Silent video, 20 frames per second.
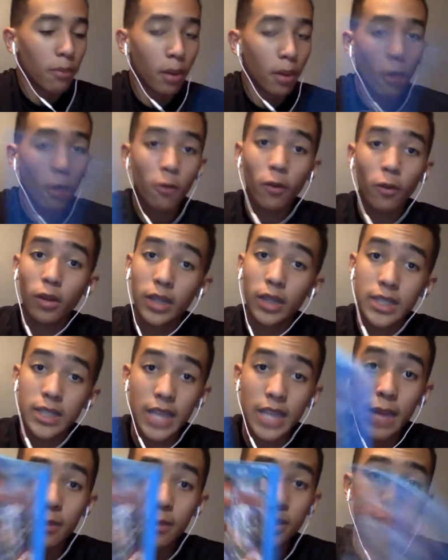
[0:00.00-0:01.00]
But overall, this
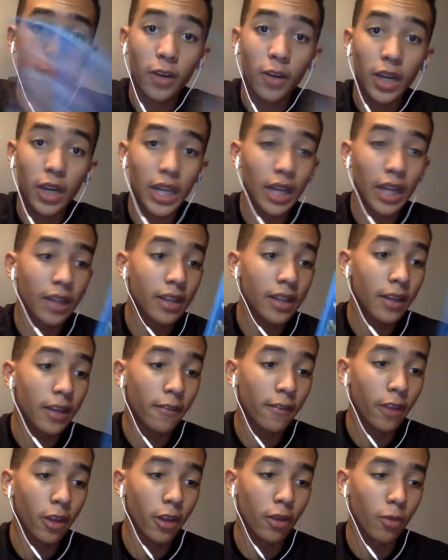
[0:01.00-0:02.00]
game is fun. It
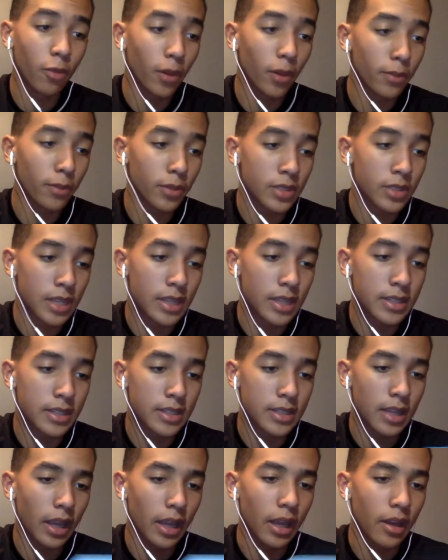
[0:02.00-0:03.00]
definitely
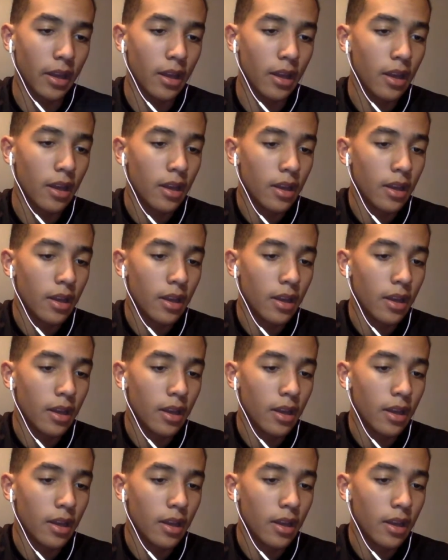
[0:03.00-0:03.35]
represents and